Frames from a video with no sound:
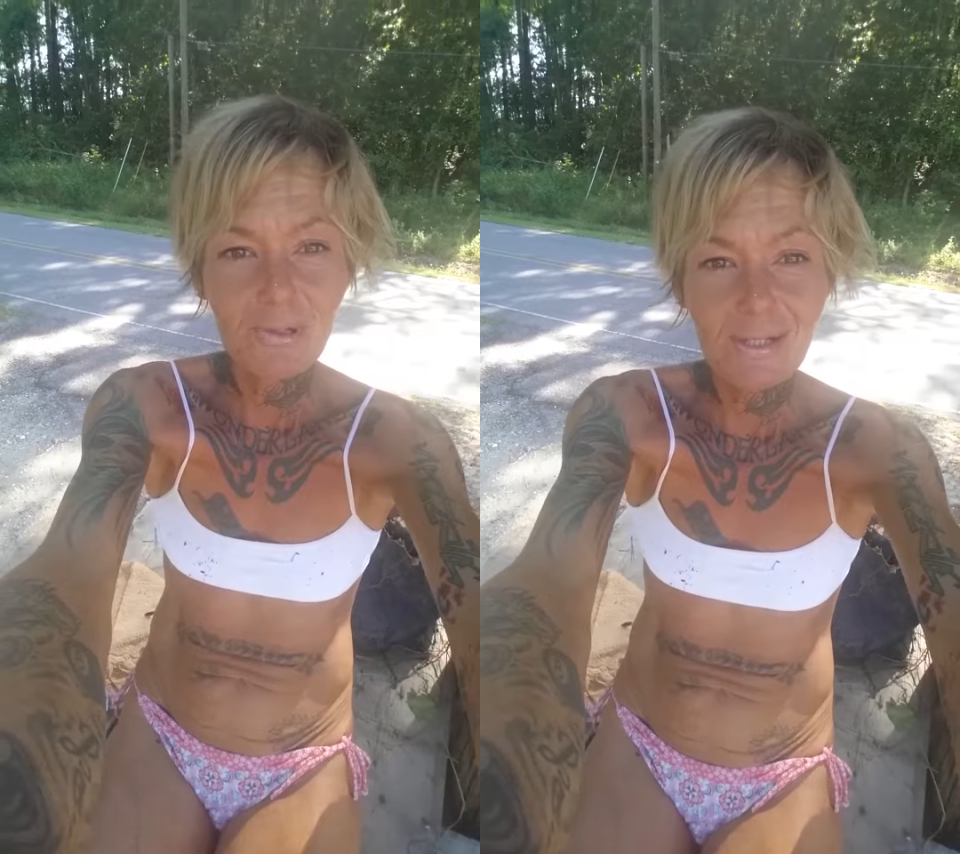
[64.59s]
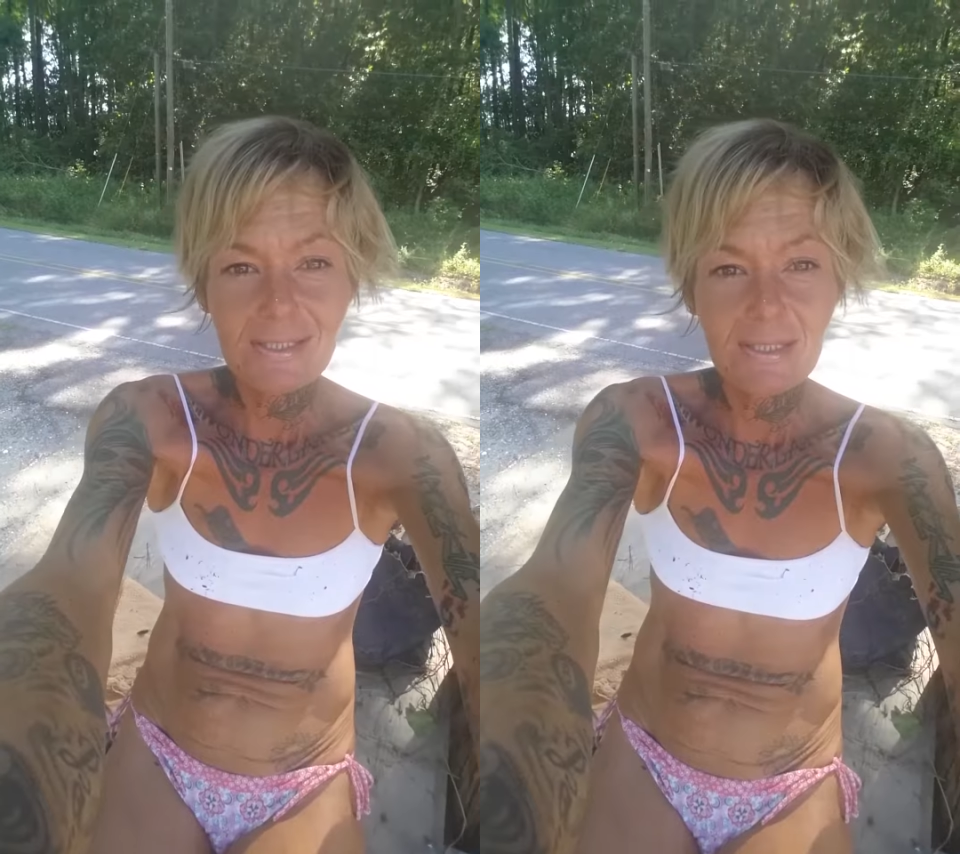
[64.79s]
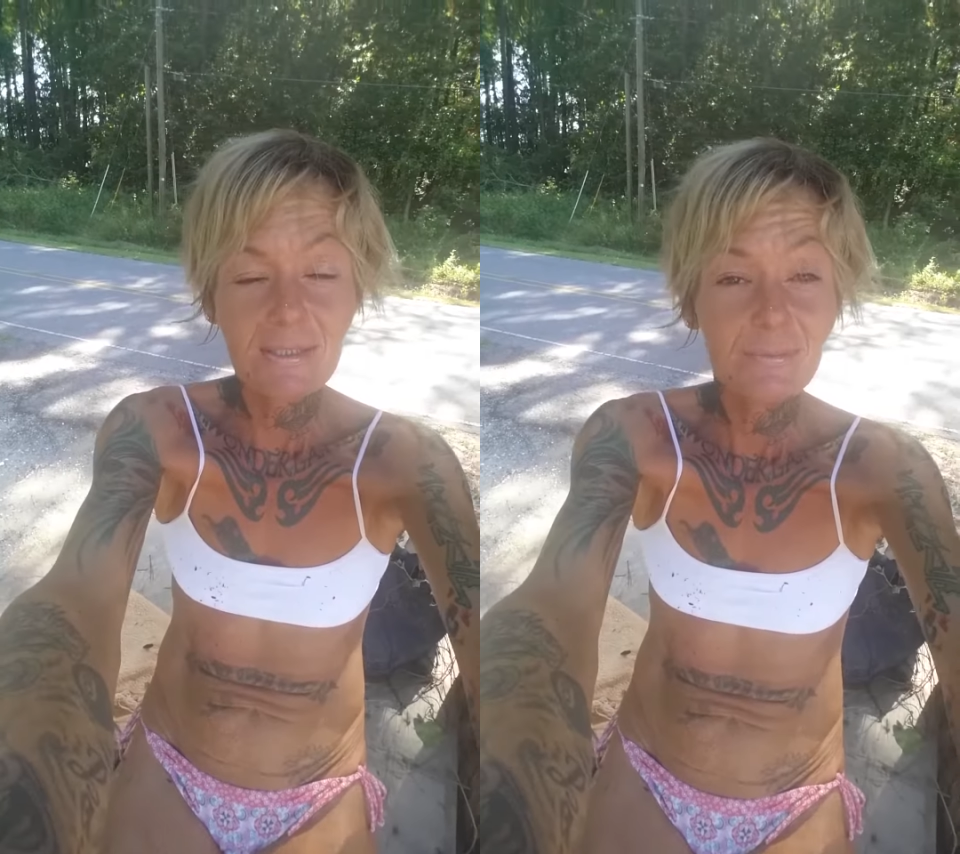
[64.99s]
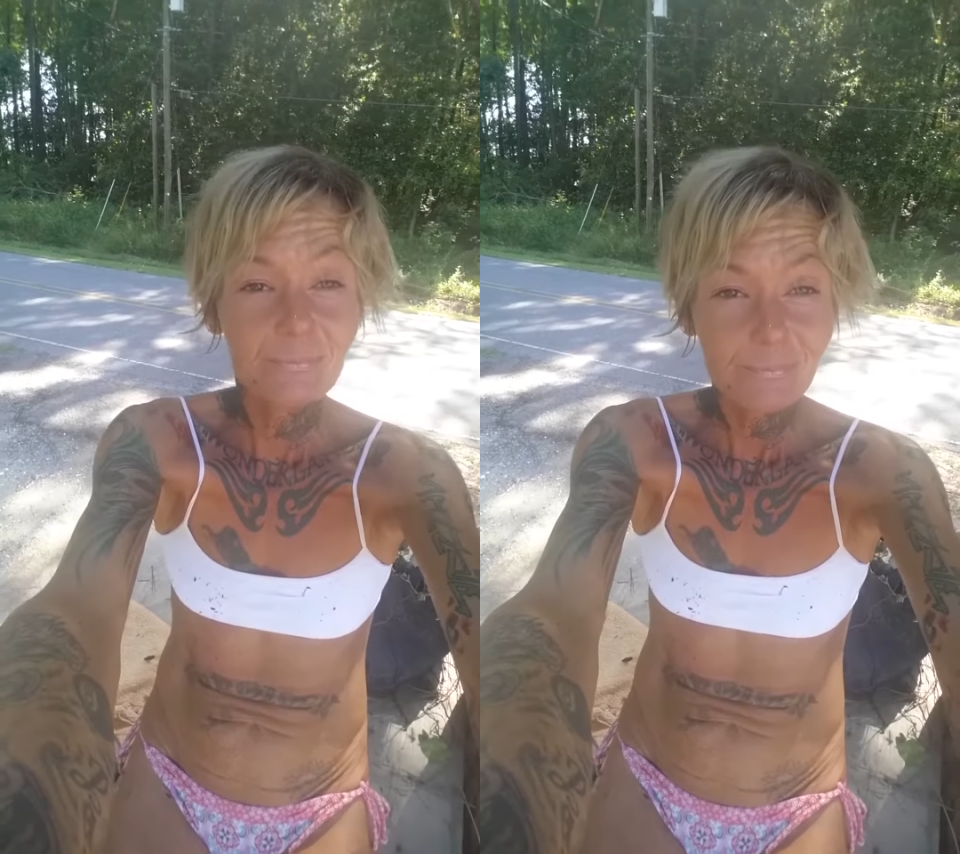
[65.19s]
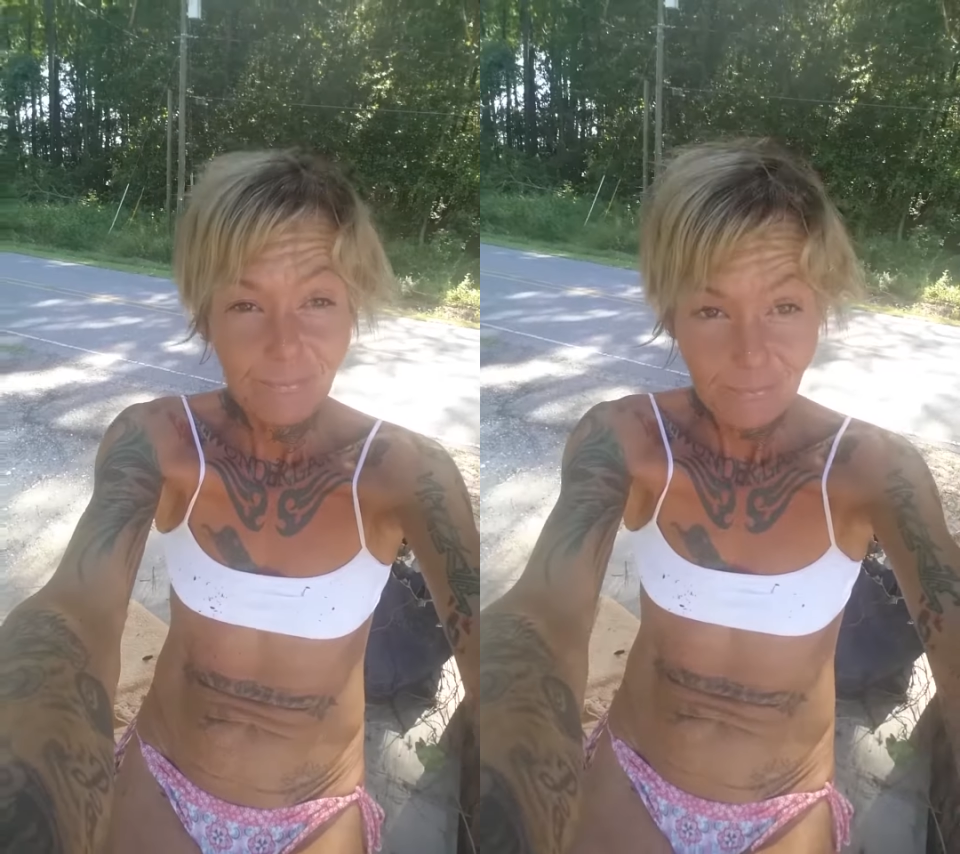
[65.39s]
me crazy,
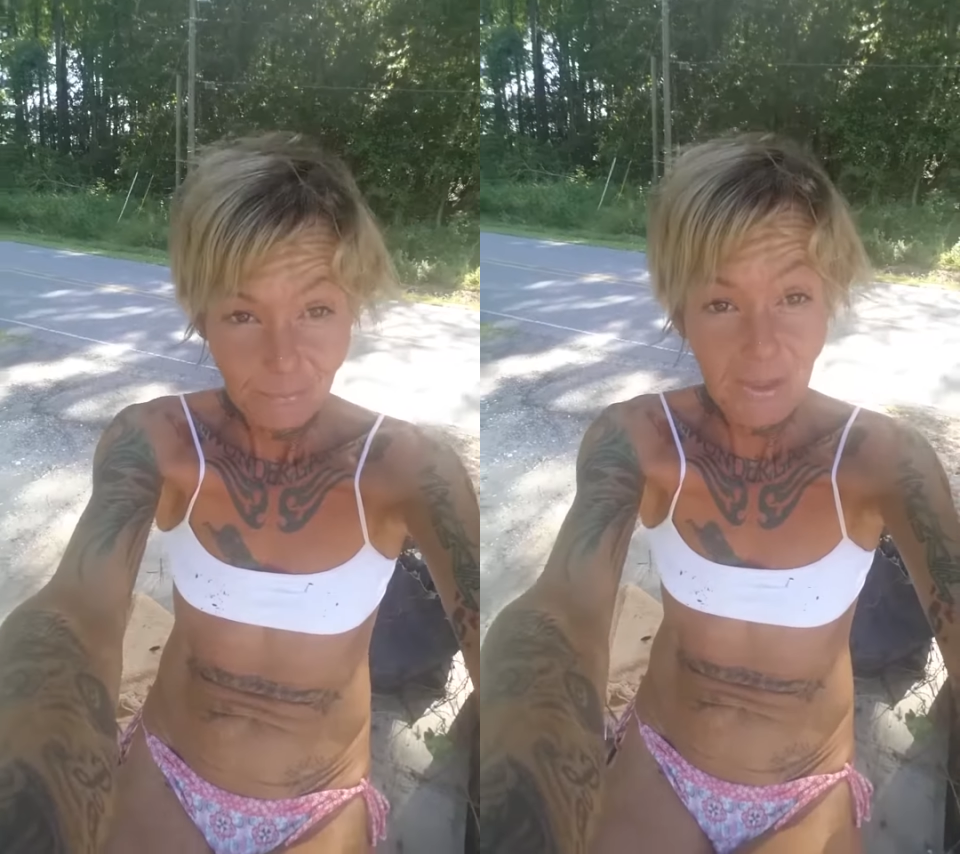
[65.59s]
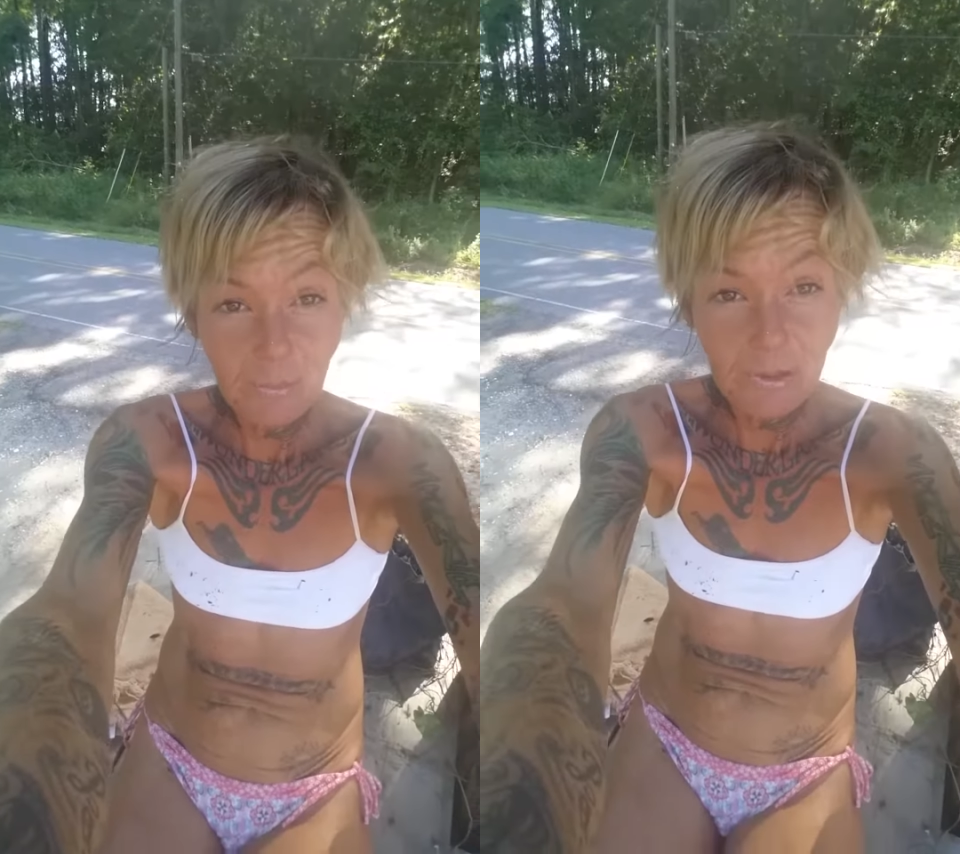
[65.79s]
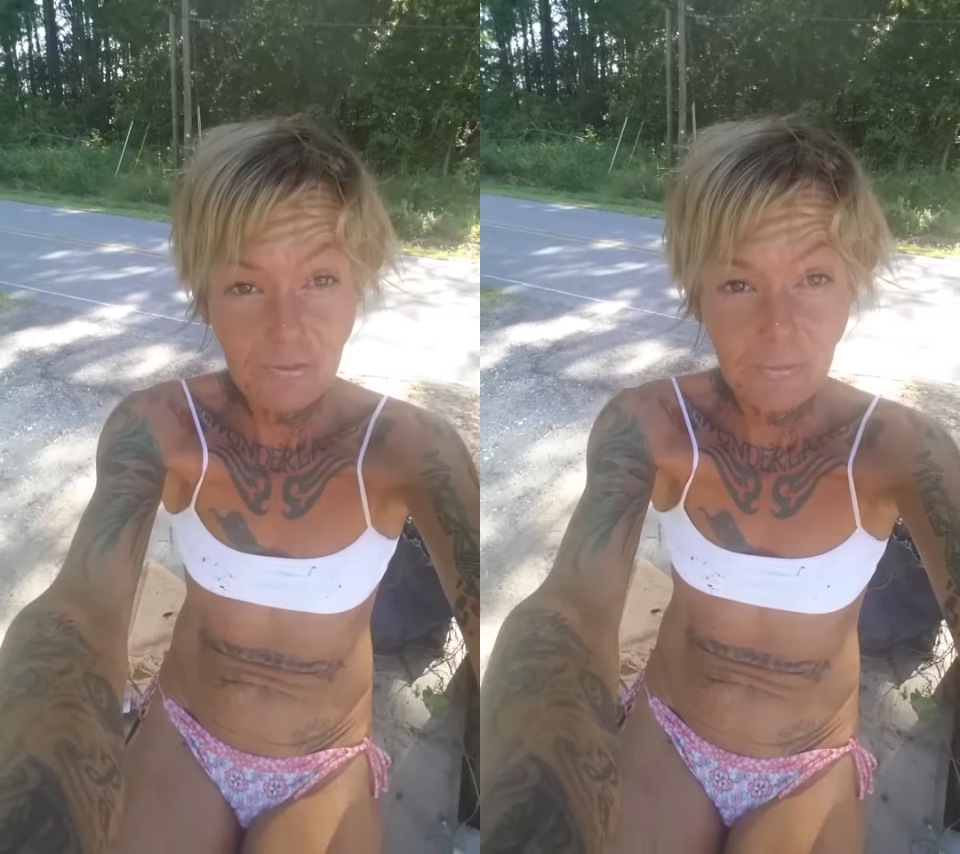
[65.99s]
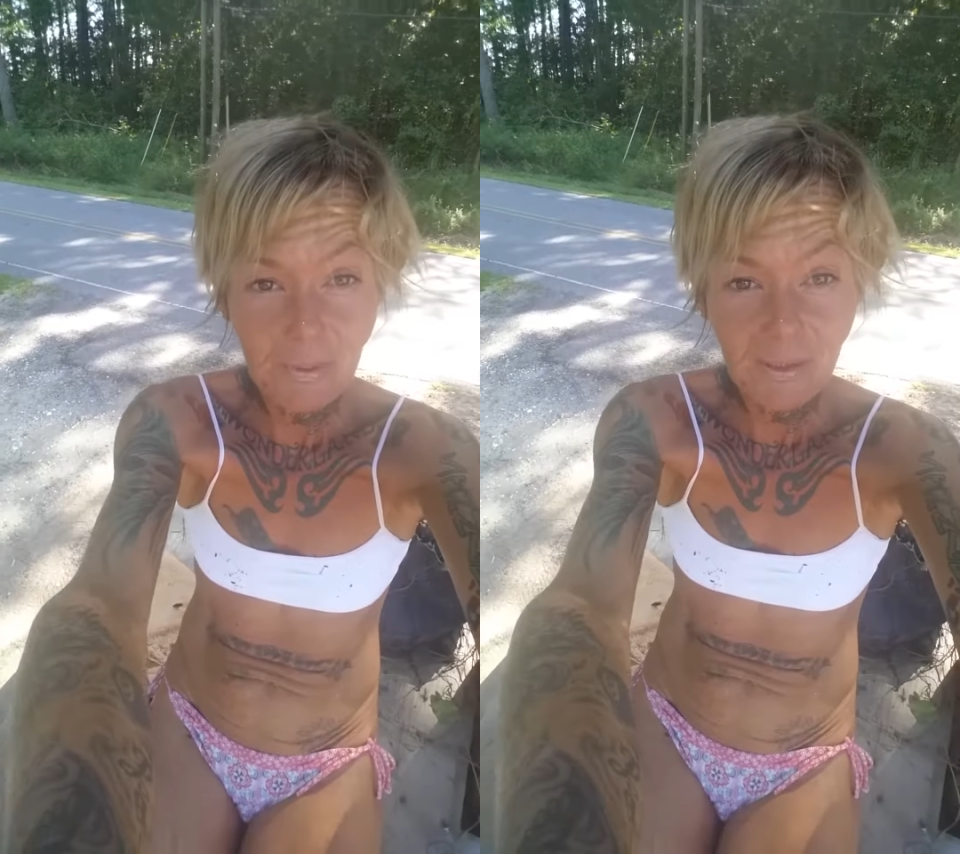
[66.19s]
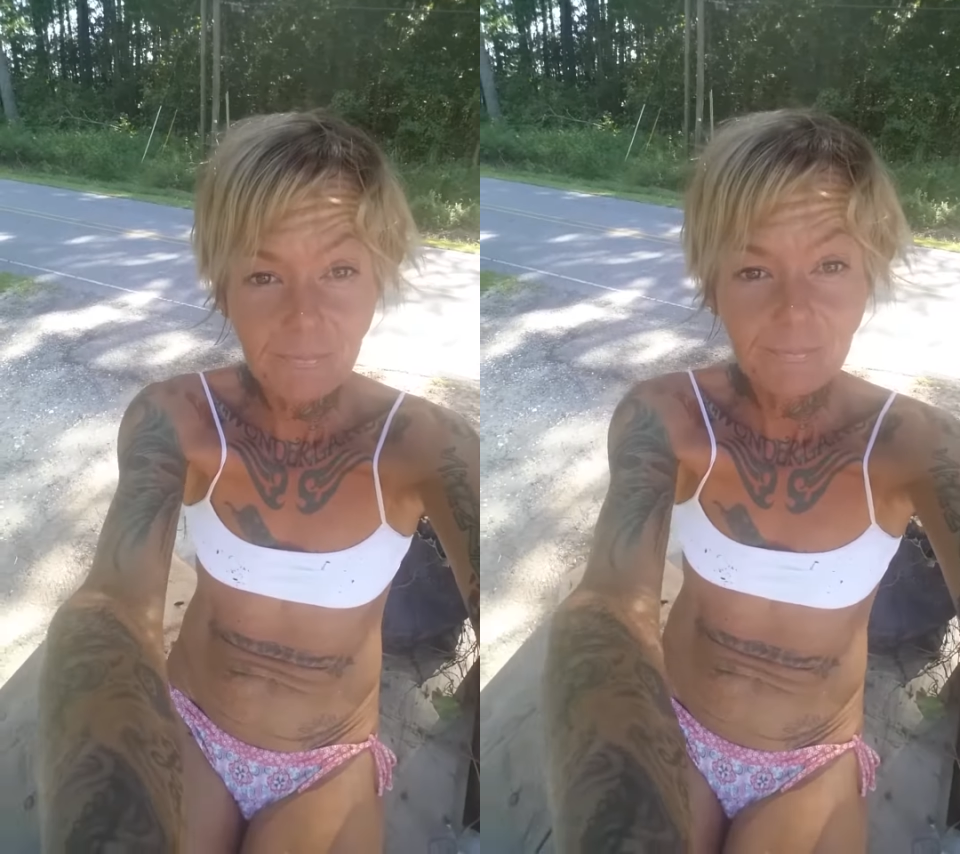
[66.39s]
but it works for
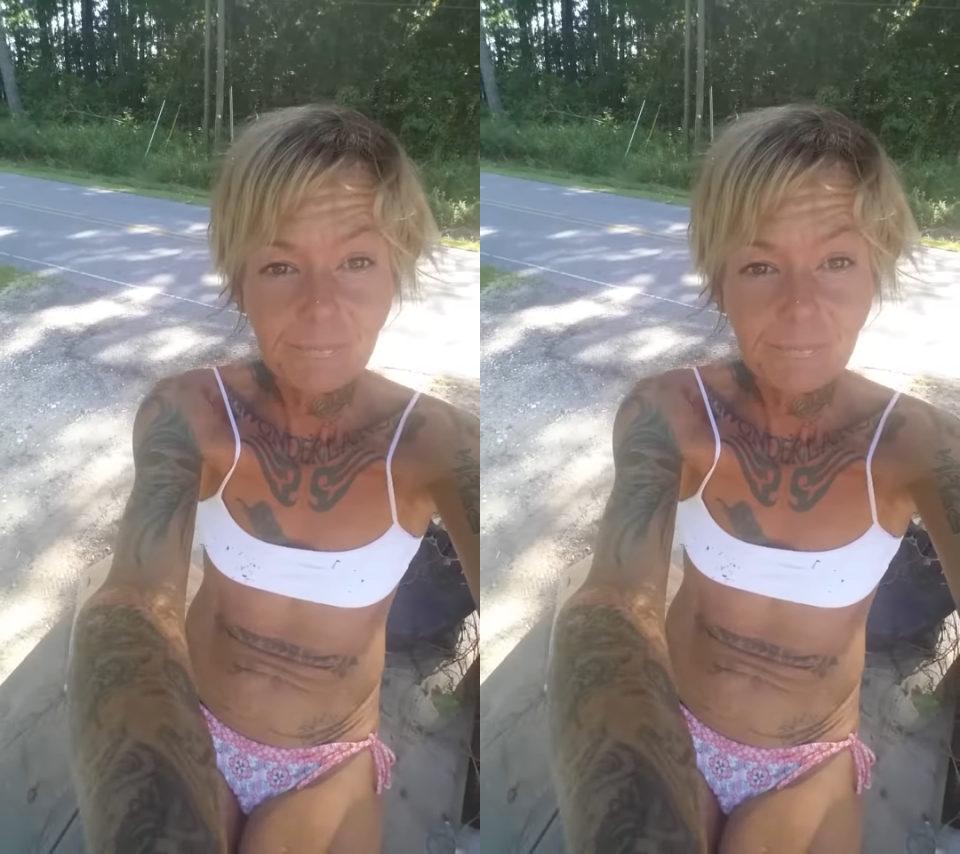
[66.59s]
me.